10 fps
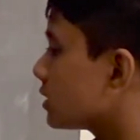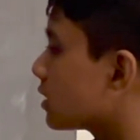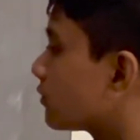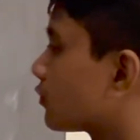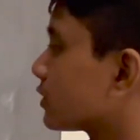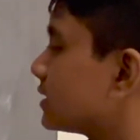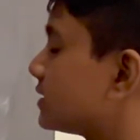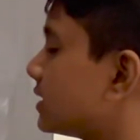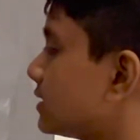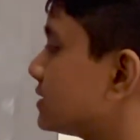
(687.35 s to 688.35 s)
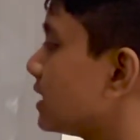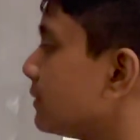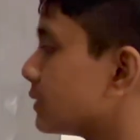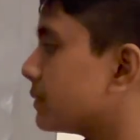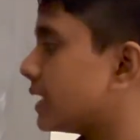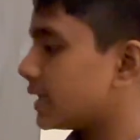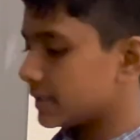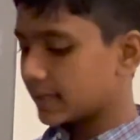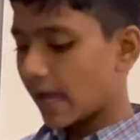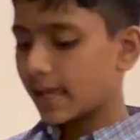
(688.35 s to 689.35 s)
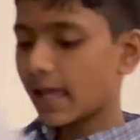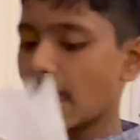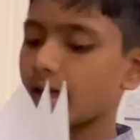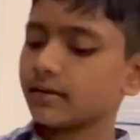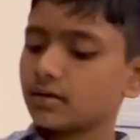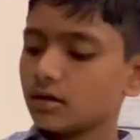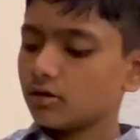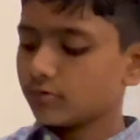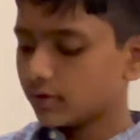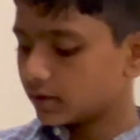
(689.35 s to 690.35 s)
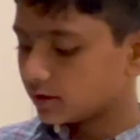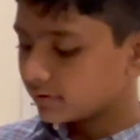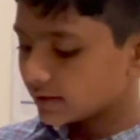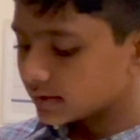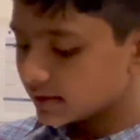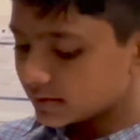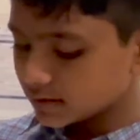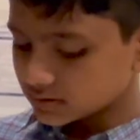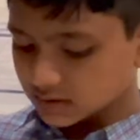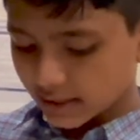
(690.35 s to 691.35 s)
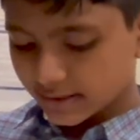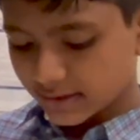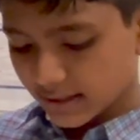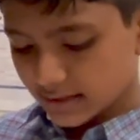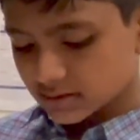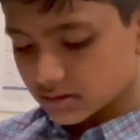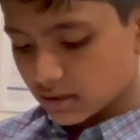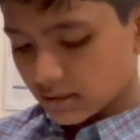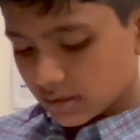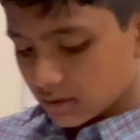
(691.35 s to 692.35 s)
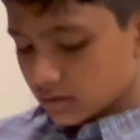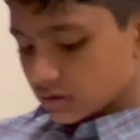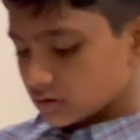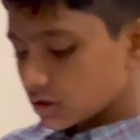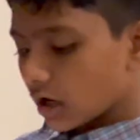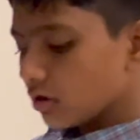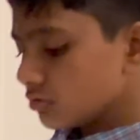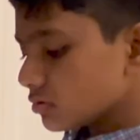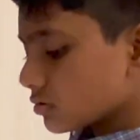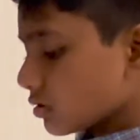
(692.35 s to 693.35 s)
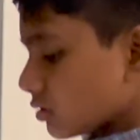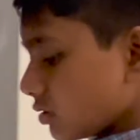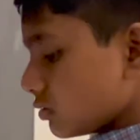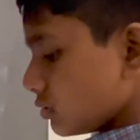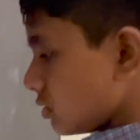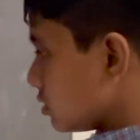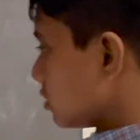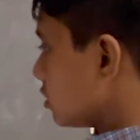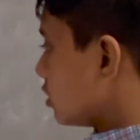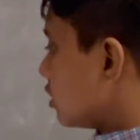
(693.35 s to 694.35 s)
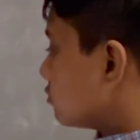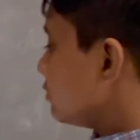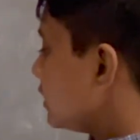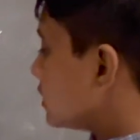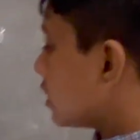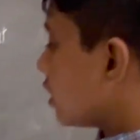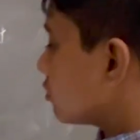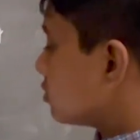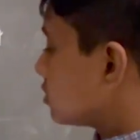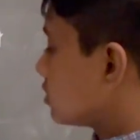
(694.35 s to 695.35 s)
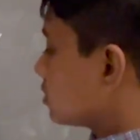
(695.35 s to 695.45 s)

converges to the same limit as a n really quickly, just like this. So we know